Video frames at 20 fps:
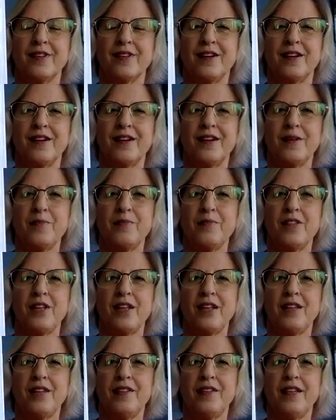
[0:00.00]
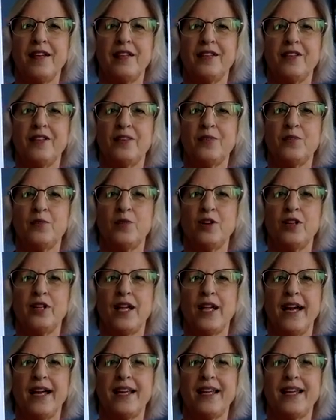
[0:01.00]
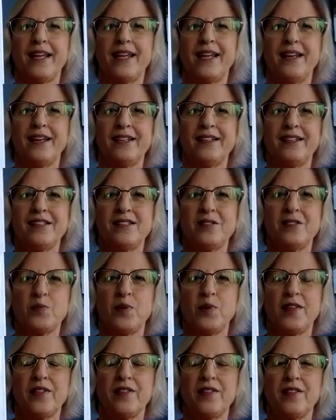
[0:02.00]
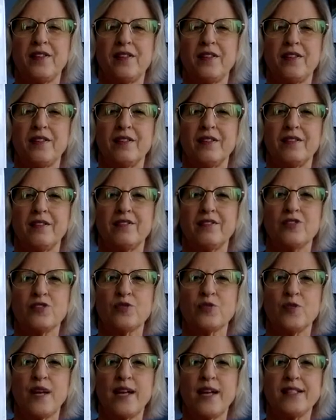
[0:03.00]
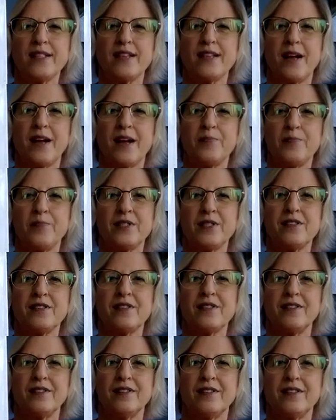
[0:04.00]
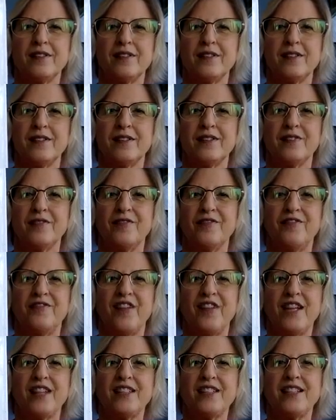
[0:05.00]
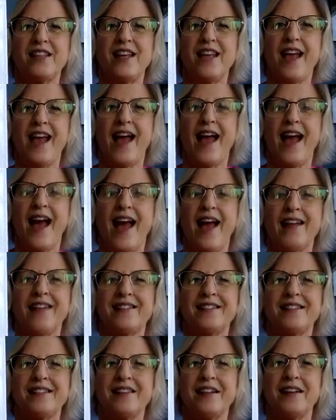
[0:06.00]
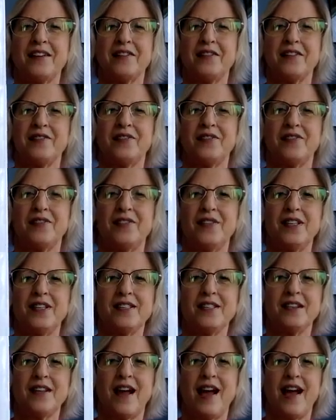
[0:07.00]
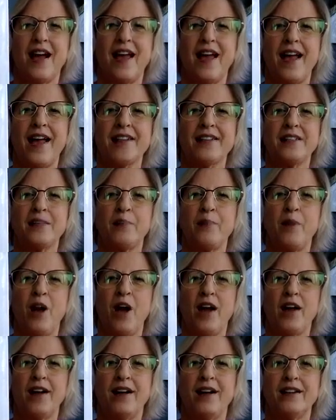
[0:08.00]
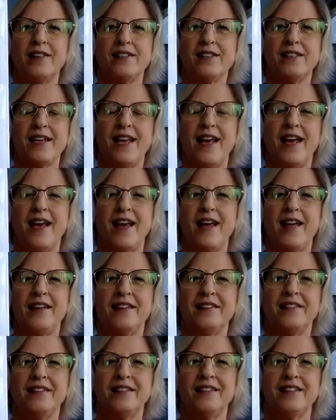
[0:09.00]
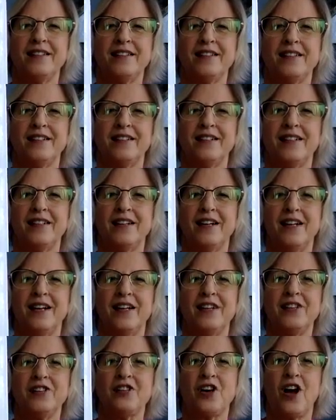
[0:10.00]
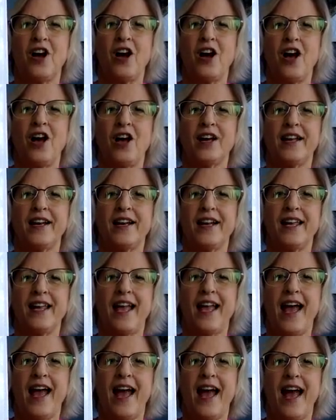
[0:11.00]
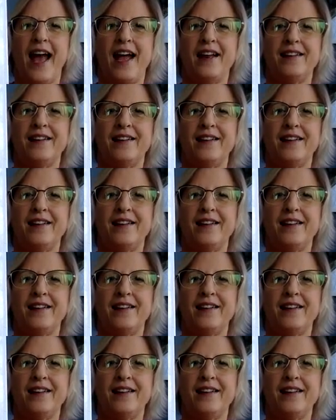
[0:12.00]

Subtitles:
I'm thinking they look more like kids with dress-ups, fancy hats. This guy has a pot on his head, a dog and a cat.